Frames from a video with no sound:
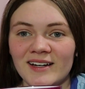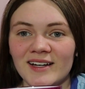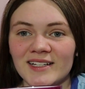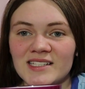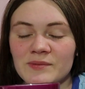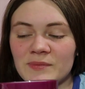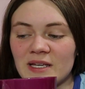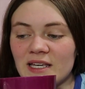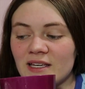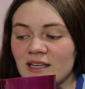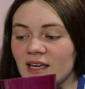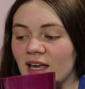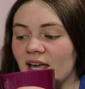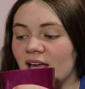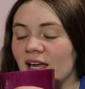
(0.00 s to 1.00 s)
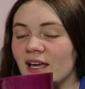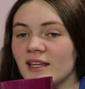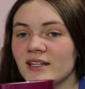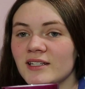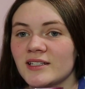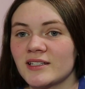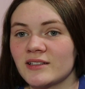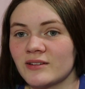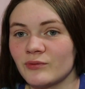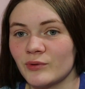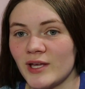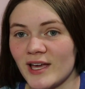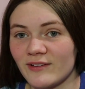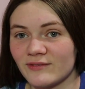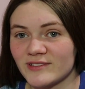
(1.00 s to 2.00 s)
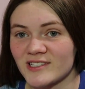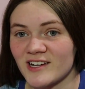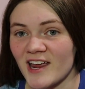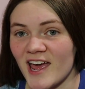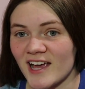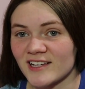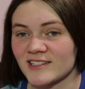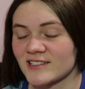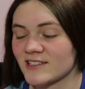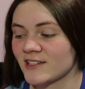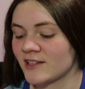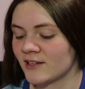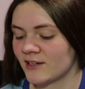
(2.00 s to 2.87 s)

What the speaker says: It's me, and we have snacks.